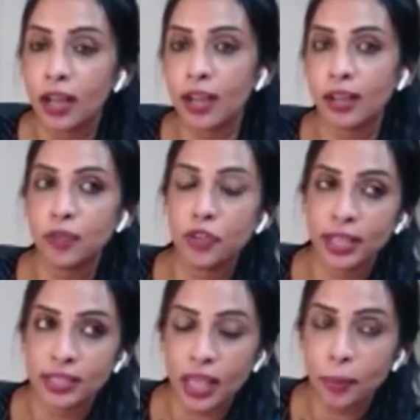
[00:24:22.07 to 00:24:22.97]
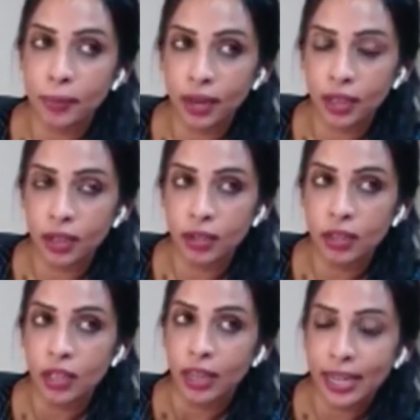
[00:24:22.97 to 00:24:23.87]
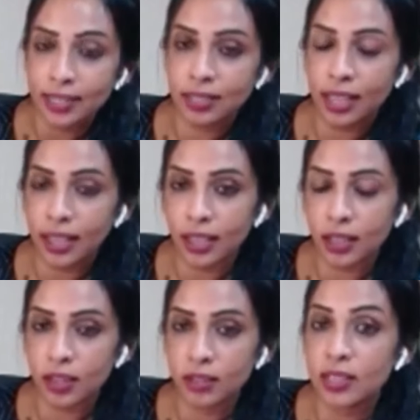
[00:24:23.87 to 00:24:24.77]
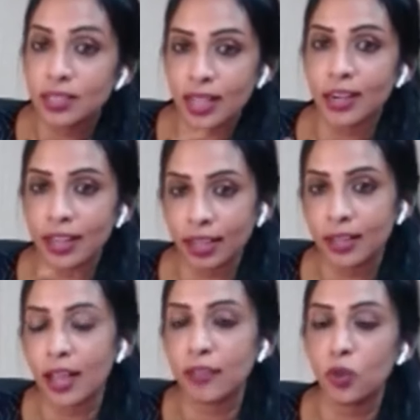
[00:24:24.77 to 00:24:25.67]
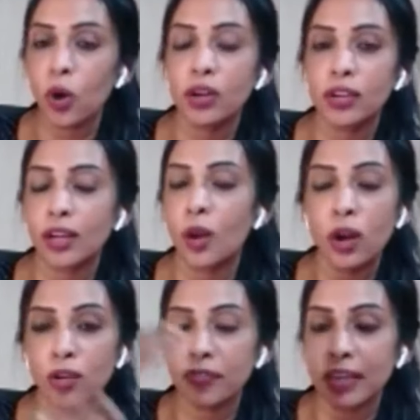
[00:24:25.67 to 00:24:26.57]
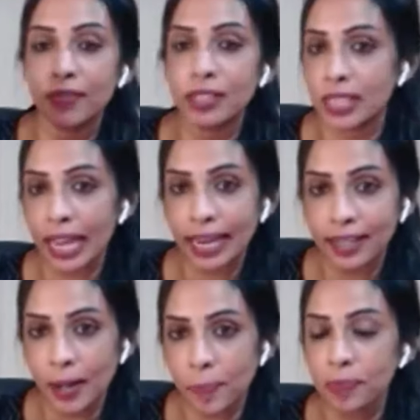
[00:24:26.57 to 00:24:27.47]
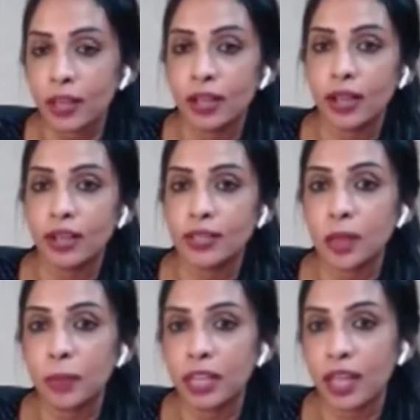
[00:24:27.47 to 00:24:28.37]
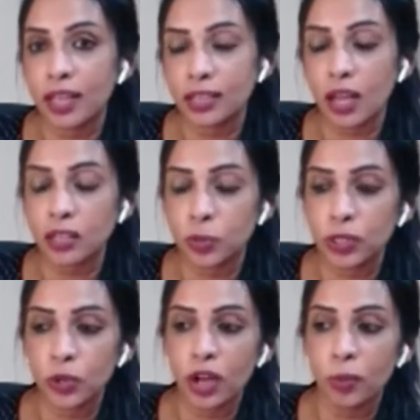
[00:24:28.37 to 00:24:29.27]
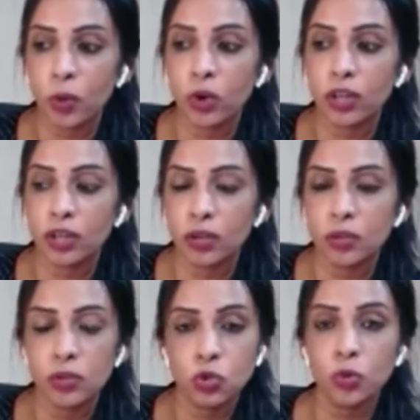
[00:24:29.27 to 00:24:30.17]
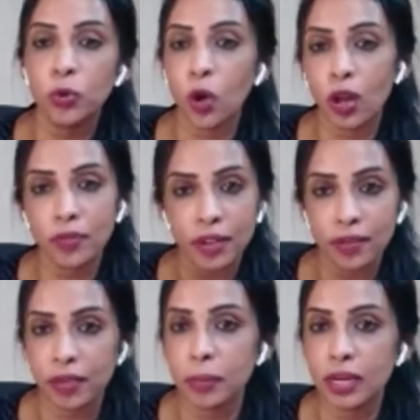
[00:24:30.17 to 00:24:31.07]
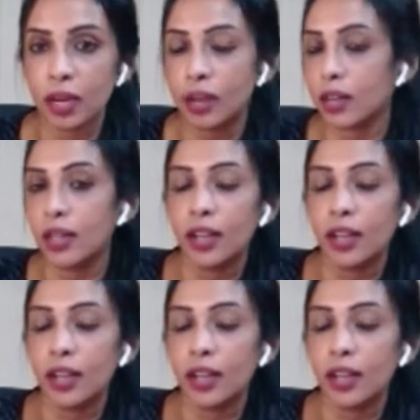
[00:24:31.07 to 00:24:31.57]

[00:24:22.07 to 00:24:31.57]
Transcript: for example, let's say this Sunday, I've got a lot of events lined up. Somebody has asked me to come on a Zoom call for a webinar.